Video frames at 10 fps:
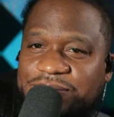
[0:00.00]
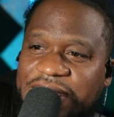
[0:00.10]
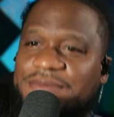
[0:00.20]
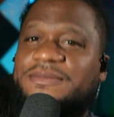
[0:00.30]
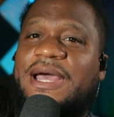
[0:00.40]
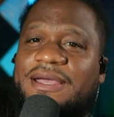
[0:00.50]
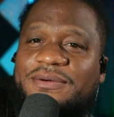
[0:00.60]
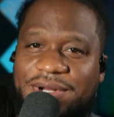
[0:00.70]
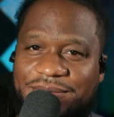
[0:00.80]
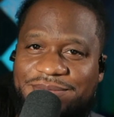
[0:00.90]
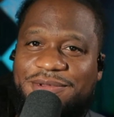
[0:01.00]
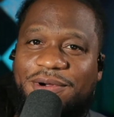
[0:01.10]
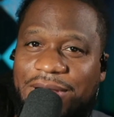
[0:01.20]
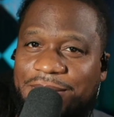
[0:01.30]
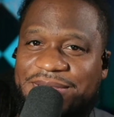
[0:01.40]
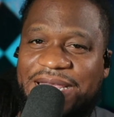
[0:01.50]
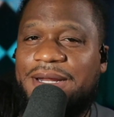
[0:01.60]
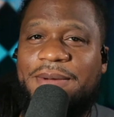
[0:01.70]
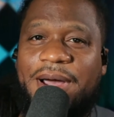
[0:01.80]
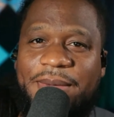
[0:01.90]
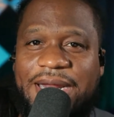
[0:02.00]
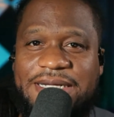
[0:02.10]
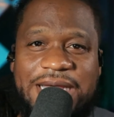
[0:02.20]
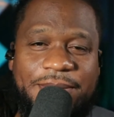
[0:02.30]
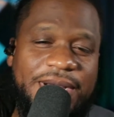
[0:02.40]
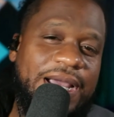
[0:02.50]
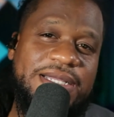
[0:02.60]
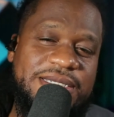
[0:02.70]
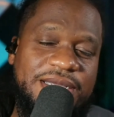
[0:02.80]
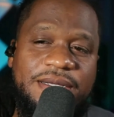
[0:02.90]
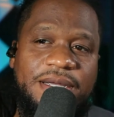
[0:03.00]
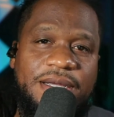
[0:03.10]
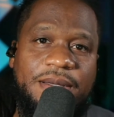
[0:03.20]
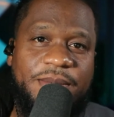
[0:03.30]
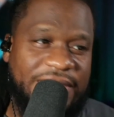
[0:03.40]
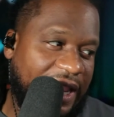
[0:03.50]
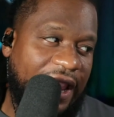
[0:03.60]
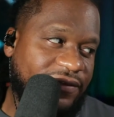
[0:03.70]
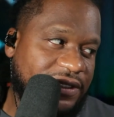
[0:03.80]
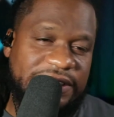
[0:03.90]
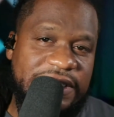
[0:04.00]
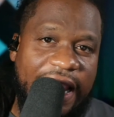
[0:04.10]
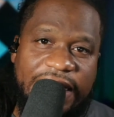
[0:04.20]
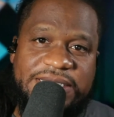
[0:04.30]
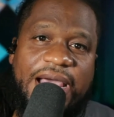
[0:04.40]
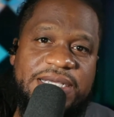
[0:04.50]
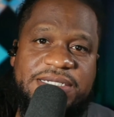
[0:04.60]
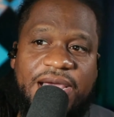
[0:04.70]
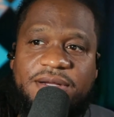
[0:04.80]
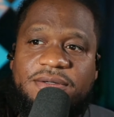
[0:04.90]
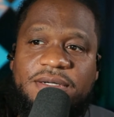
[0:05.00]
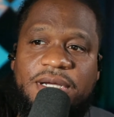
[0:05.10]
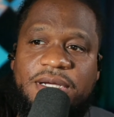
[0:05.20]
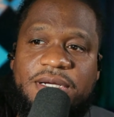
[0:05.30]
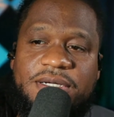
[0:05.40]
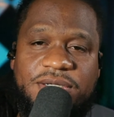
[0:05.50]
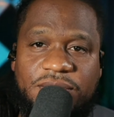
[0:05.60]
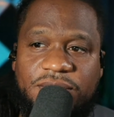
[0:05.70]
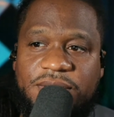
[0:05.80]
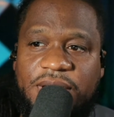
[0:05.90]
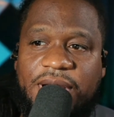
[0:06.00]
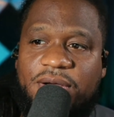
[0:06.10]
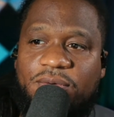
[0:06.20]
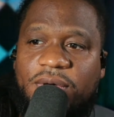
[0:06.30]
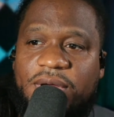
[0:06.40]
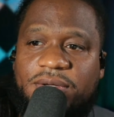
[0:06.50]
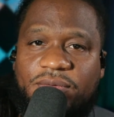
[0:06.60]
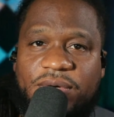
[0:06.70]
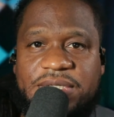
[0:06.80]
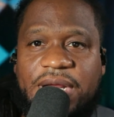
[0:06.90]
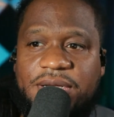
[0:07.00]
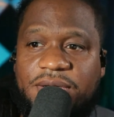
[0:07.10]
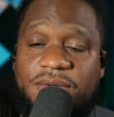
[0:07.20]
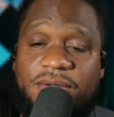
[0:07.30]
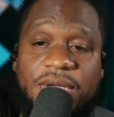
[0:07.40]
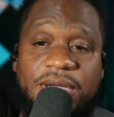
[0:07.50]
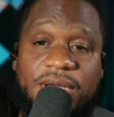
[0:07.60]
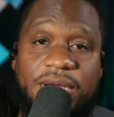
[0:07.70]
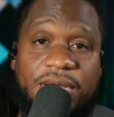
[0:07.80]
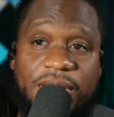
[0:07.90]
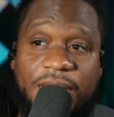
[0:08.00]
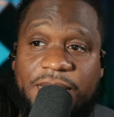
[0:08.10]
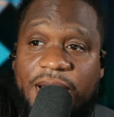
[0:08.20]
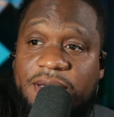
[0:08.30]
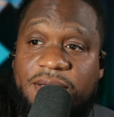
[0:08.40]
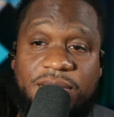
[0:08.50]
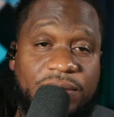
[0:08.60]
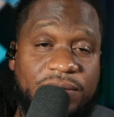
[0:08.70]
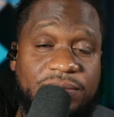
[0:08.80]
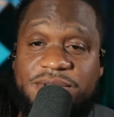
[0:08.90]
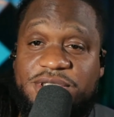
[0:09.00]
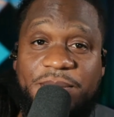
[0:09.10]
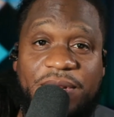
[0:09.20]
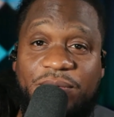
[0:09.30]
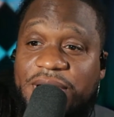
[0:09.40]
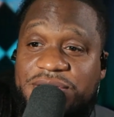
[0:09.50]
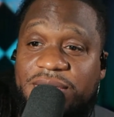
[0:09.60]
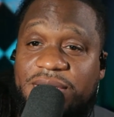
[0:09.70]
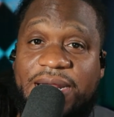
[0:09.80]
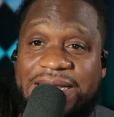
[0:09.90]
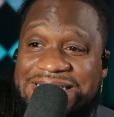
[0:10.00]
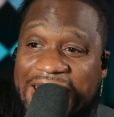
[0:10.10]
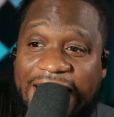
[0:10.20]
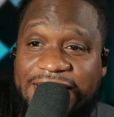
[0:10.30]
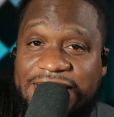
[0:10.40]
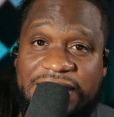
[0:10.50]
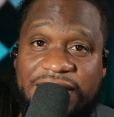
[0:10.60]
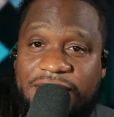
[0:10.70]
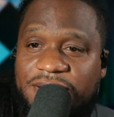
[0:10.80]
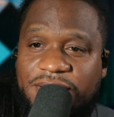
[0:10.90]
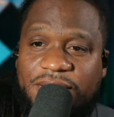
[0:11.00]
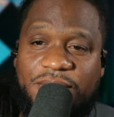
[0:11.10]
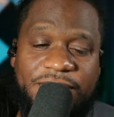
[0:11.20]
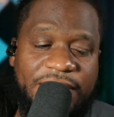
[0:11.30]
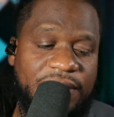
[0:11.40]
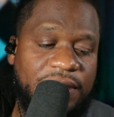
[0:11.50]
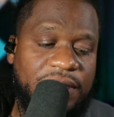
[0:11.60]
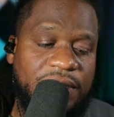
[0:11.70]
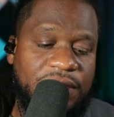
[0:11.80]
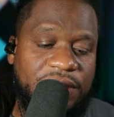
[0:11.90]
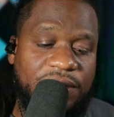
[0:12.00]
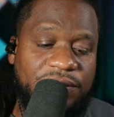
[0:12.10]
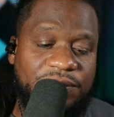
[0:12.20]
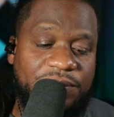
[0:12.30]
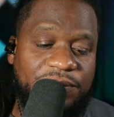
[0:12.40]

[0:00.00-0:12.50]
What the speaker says: makes them like want to throw up thinking about making that type of content. But they have a nice size channel. So they're like, what should I do? And I'm like, so many ways you can kind of attack this thing, but you know,